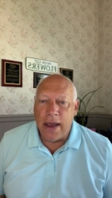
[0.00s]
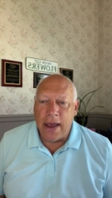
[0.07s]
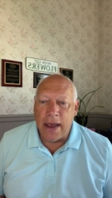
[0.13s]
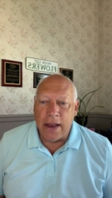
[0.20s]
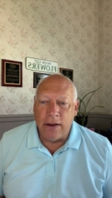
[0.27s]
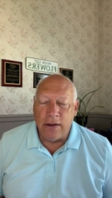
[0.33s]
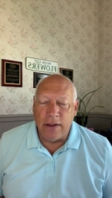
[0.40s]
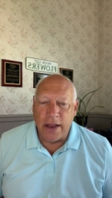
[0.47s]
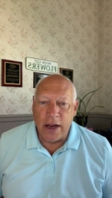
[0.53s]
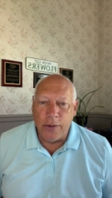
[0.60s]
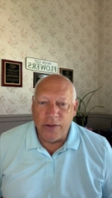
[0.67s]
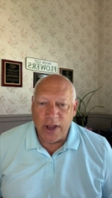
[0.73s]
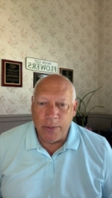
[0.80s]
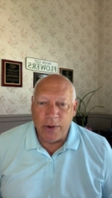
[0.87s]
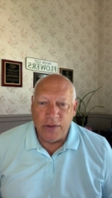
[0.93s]
And then
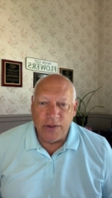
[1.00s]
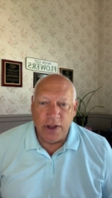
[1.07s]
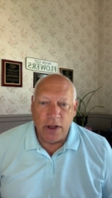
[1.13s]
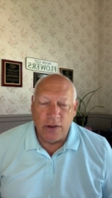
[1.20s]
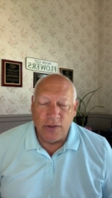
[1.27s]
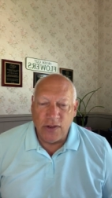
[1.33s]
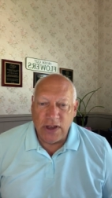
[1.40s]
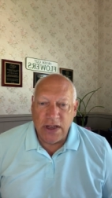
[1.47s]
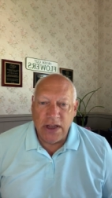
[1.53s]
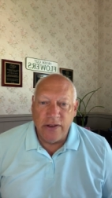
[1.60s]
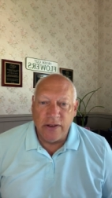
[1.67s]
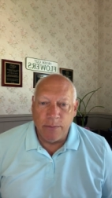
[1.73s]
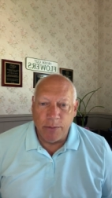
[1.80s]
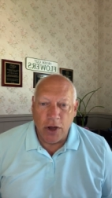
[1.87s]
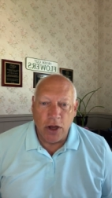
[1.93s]
I was able to sell
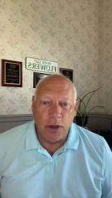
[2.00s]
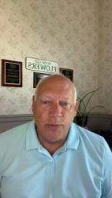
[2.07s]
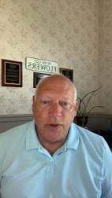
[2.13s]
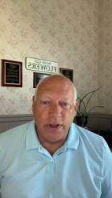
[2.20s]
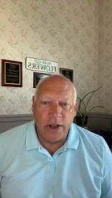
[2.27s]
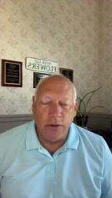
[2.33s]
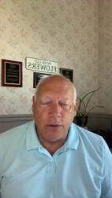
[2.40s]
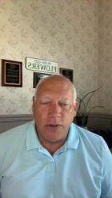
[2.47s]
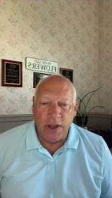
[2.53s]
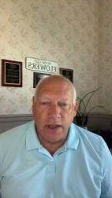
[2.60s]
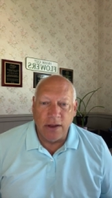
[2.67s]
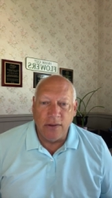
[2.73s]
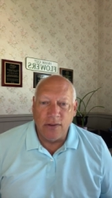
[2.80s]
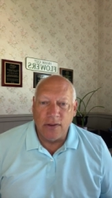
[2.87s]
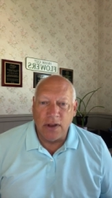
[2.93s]
seeds and bulbs and other
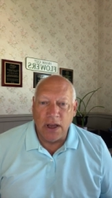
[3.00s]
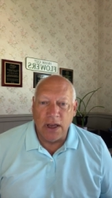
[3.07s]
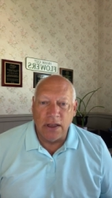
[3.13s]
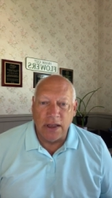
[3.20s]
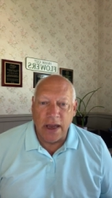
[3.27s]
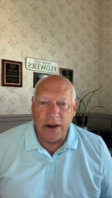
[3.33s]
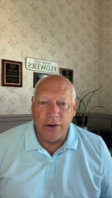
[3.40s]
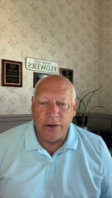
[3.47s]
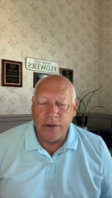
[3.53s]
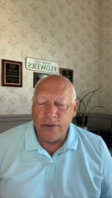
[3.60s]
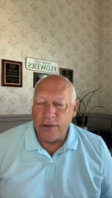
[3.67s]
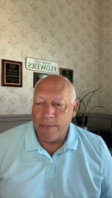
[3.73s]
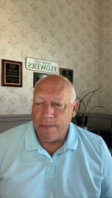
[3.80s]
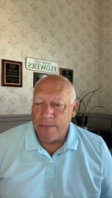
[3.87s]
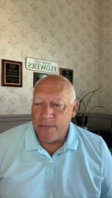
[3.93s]
things, uh,
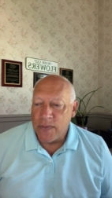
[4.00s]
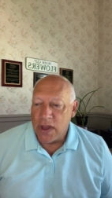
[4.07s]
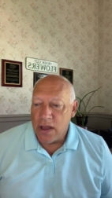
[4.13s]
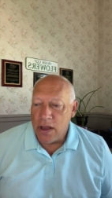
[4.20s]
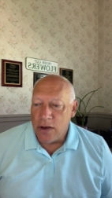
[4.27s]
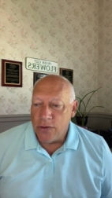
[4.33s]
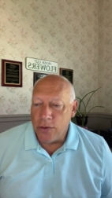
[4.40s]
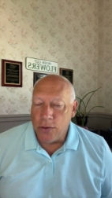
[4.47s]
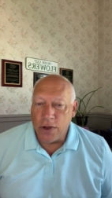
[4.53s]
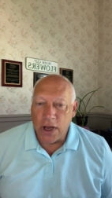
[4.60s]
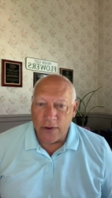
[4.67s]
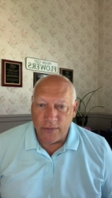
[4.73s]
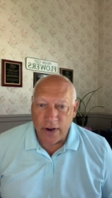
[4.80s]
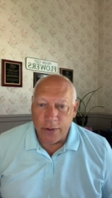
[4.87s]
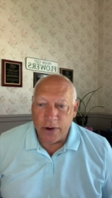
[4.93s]
liners, to
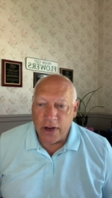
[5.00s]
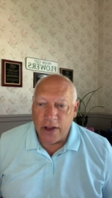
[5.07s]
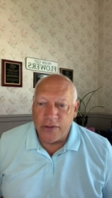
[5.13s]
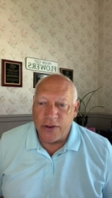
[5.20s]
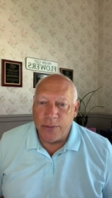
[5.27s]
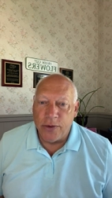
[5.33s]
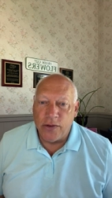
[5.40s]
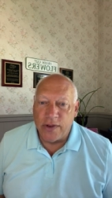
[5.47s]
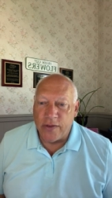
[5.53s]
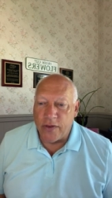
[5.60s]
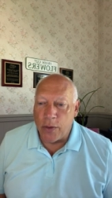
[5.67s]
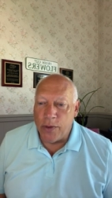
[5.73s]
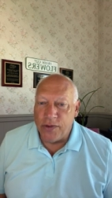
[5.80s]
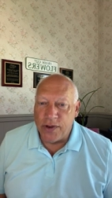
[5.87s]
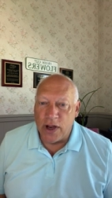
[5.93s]
cut flower customers.
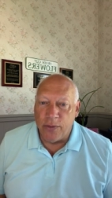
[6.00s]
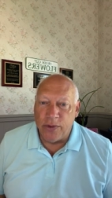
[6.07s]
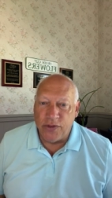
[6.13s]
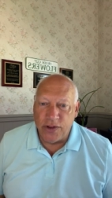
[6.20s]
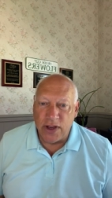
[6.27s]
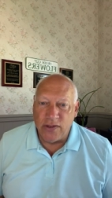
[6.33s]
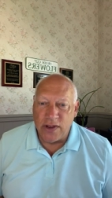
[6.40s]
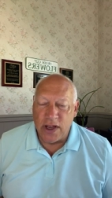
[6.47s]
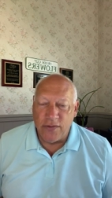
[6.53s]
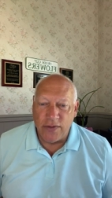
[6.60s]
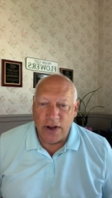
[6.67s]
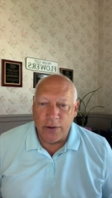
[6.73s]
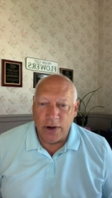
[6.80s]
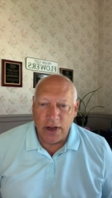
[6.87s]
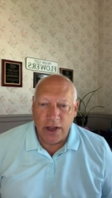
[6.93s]
I've always dealt with just cut
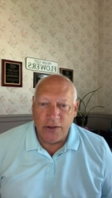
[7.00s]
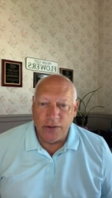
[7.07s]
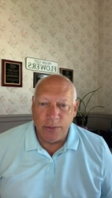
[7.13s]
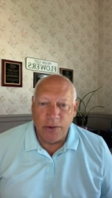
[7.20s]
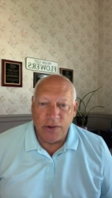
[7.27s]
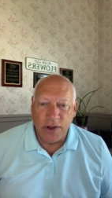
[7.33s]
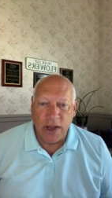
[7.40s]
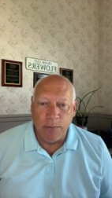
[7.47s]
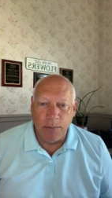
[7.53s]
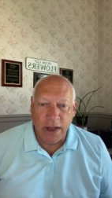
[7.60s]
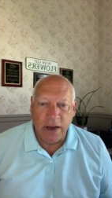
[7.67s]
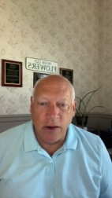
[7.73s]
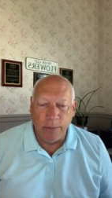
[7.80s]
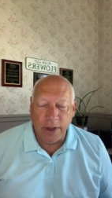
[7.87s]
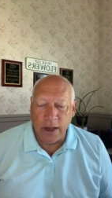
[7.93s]
flower customers, not
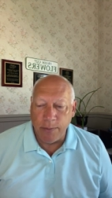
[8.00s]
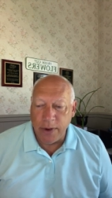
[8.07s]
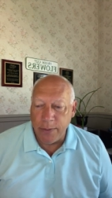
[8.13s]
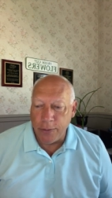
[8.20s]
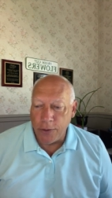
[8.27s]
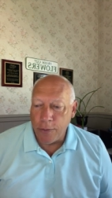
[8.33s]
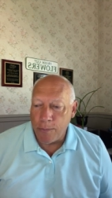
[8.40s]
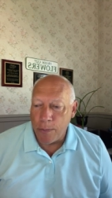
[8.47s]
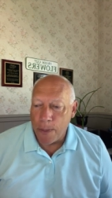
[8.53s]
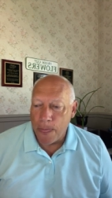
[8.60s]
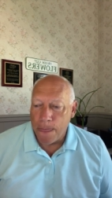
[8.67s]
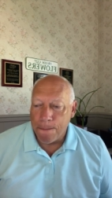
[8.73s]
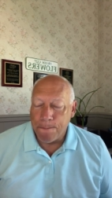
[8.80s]
bedding plant people.